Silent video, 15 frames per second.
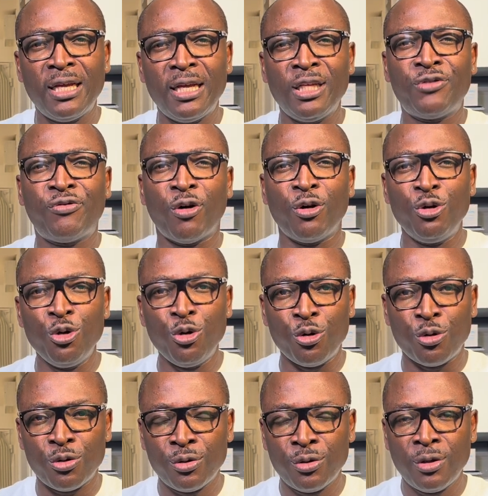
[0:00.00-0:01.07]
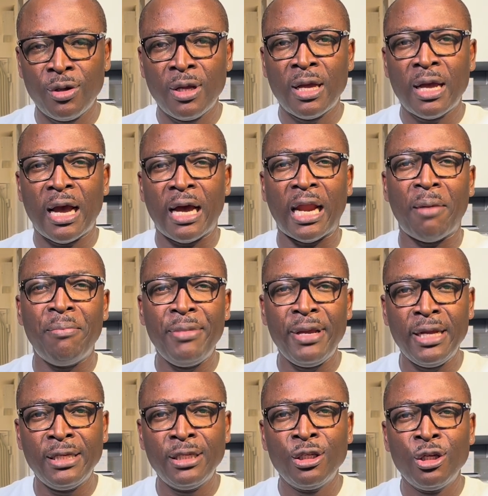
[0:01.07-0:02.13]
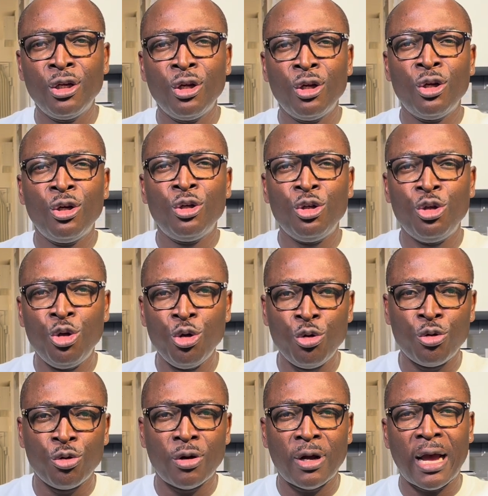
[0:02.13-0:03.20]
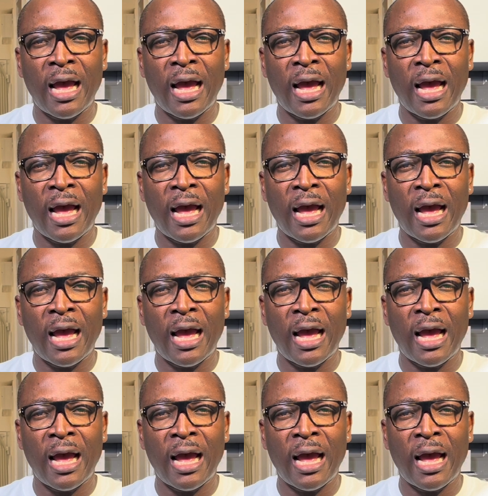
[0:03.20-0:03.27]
is for you, and I mean you.